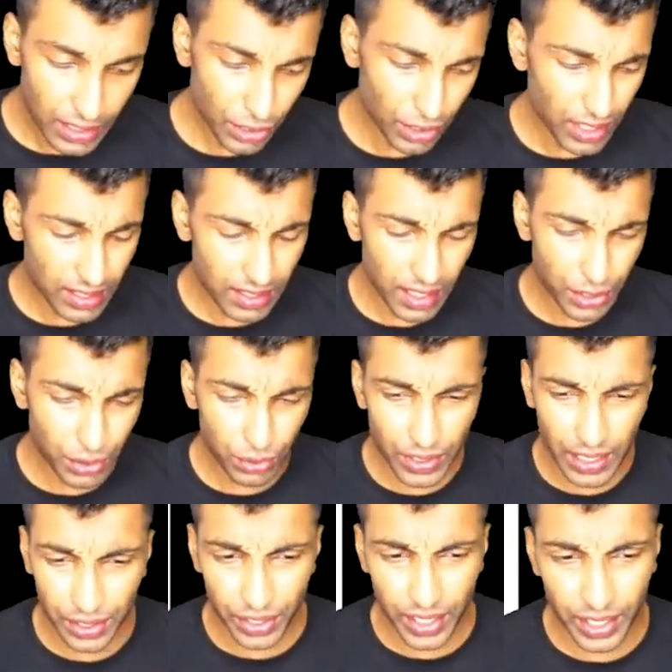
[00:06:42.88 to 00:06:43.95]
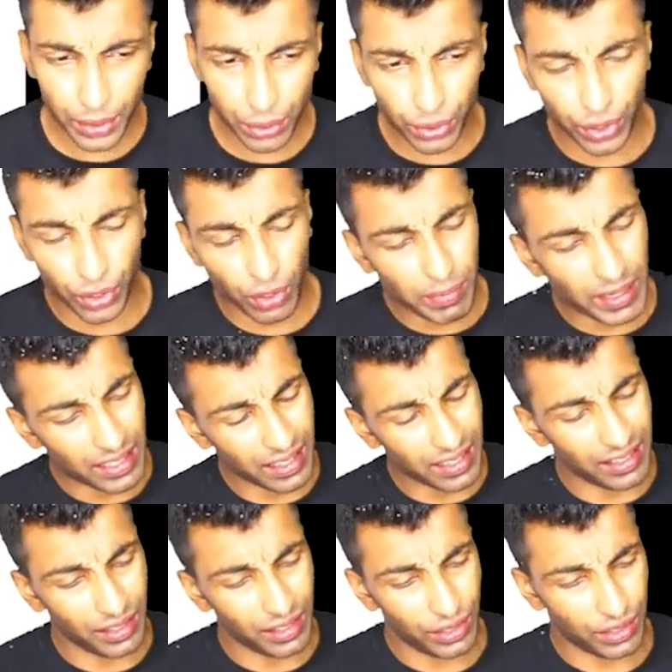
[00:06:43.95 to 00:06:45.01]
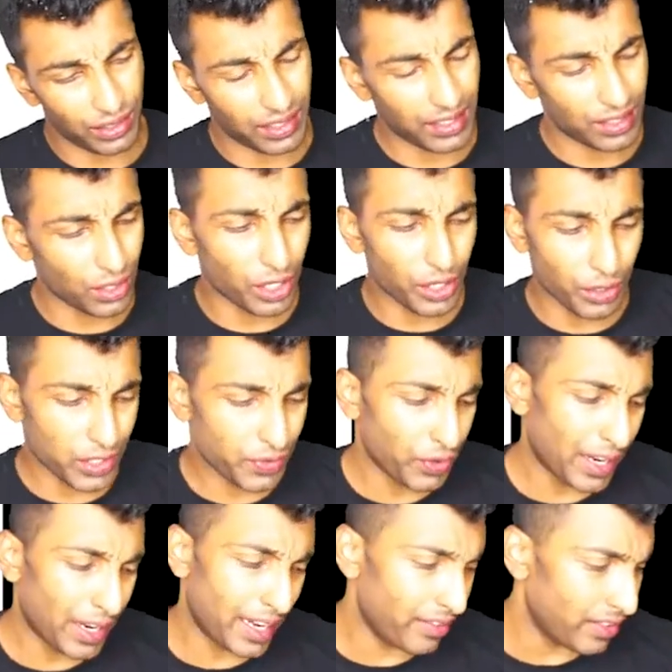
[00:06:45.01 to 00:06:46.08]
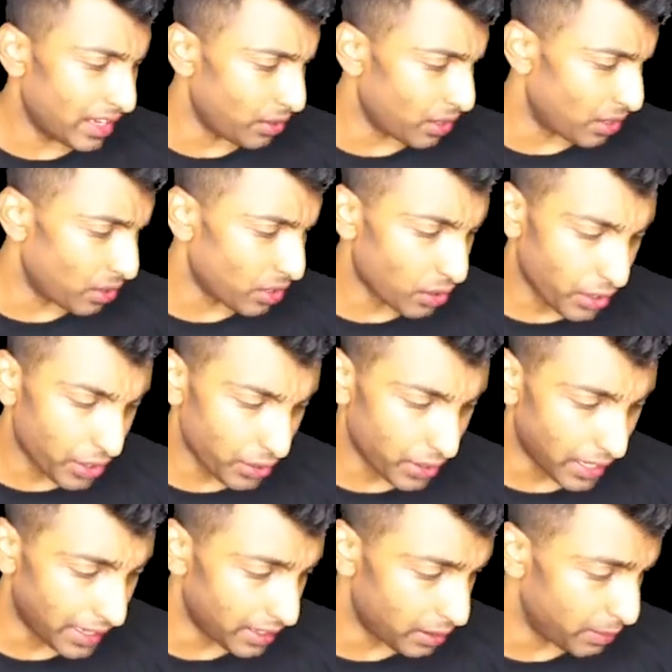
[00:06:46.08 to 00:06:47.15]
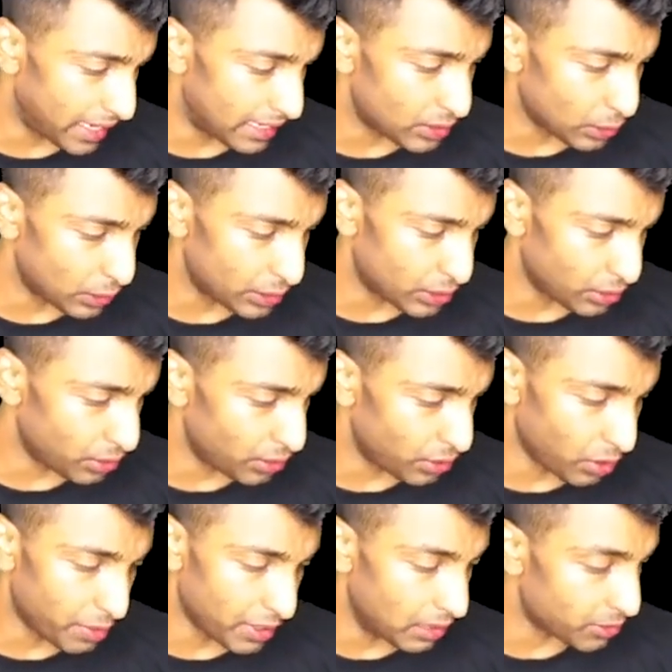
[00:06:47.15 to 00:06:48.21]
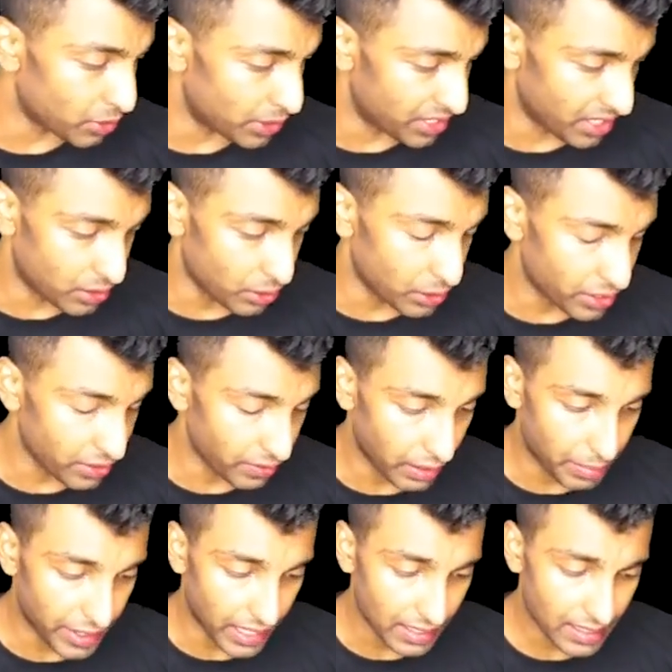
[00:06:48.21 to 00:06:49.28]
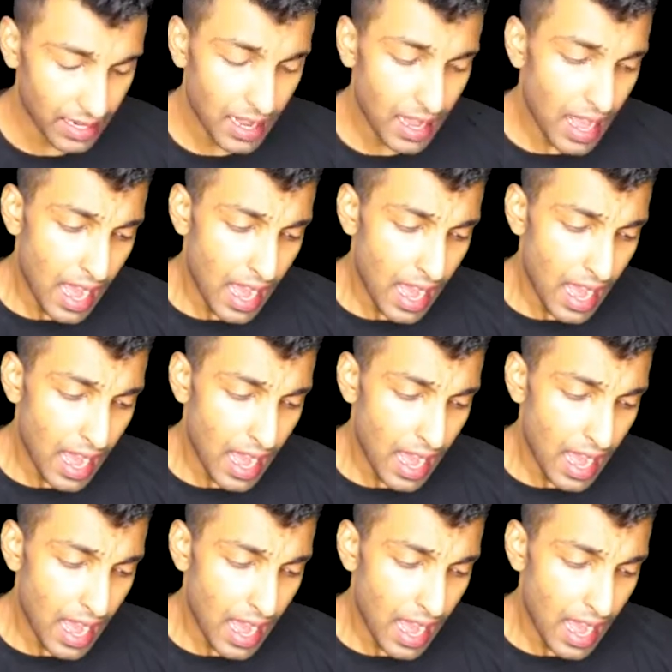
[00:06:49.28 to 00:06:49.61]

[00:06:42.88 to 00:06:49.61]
So these are the two that you need to know, but this is not useful anywhere. You are not going to write in mains also. No prelims questions also will be asked.